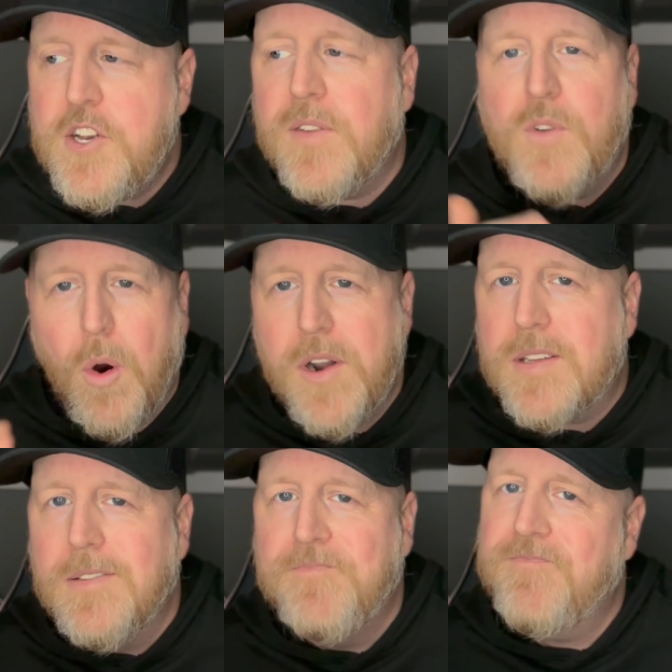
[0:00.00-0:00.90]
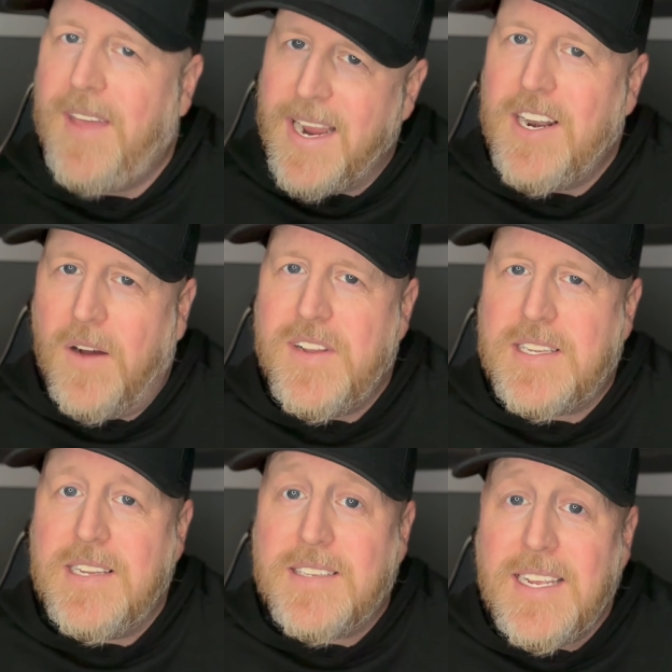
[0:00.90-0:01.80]
of course I can
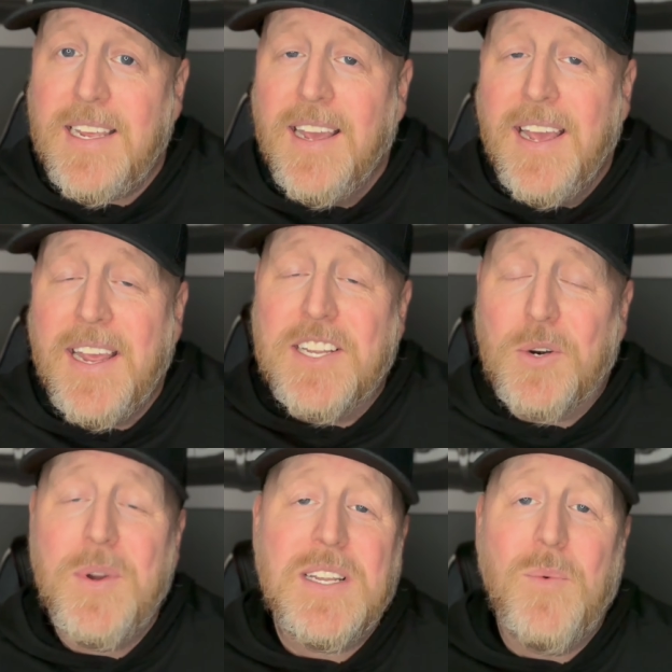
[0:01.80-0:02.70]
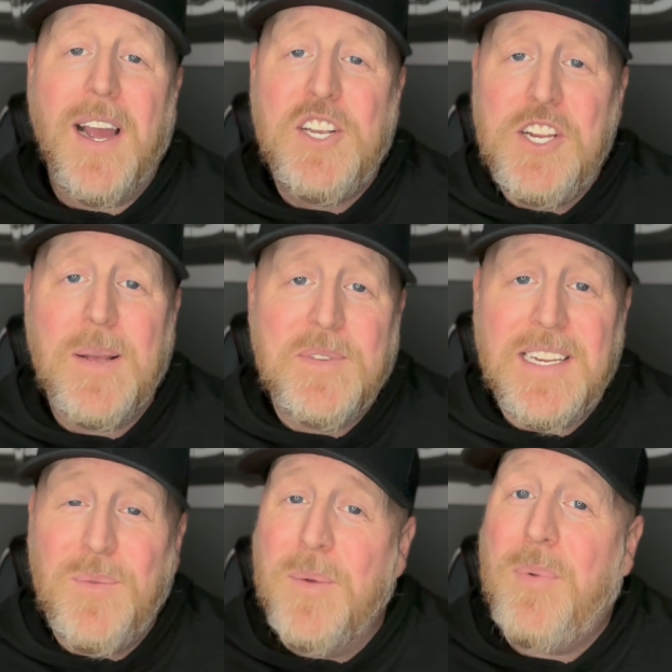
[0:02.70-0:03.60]
obviously see is a reason why
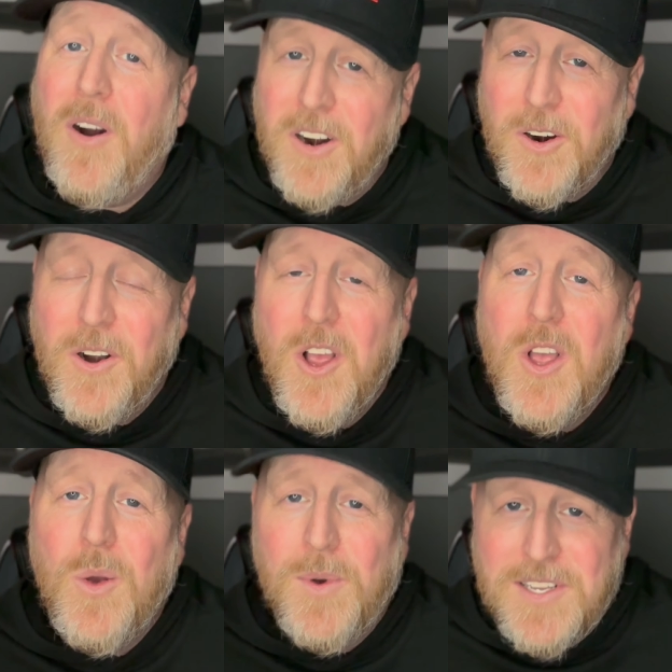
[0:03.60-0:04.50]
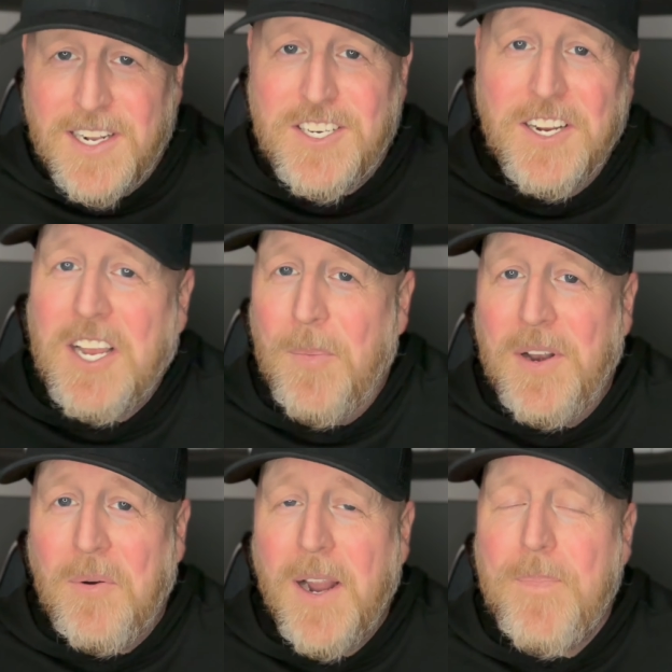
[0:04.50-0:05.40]
GMC would partner with such a
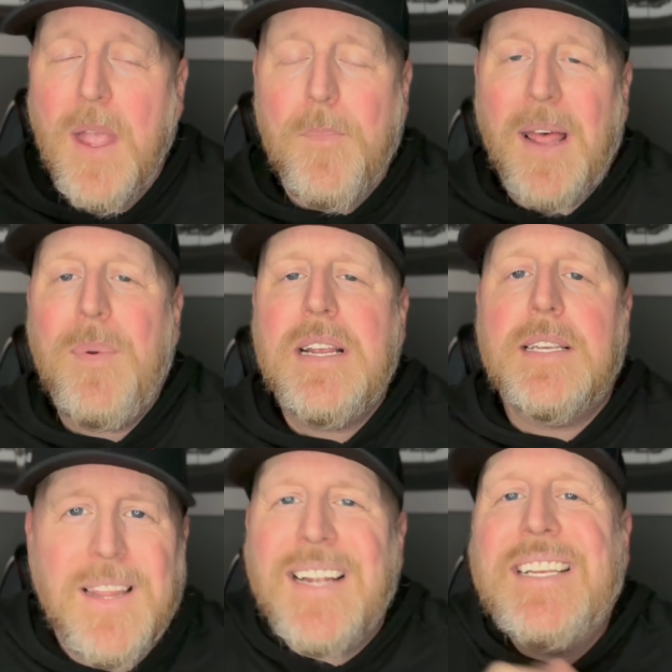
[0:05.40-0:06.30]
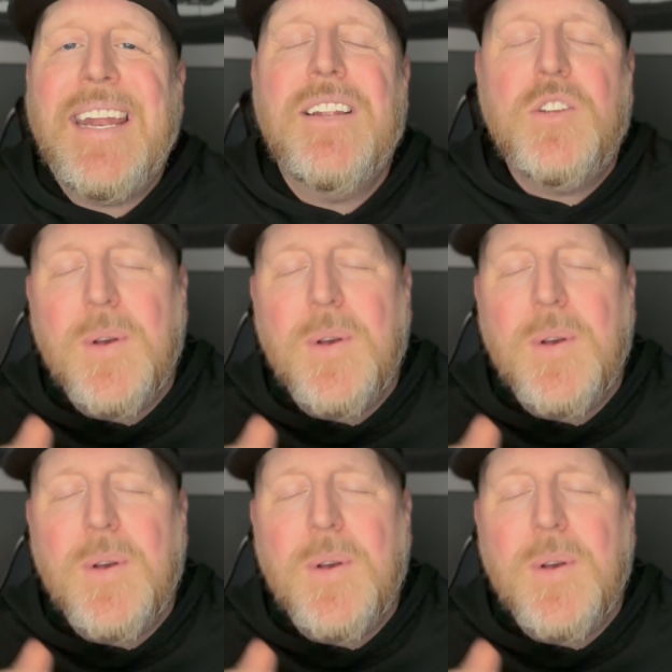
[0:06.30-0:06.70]
company, right? But that being said, let's get into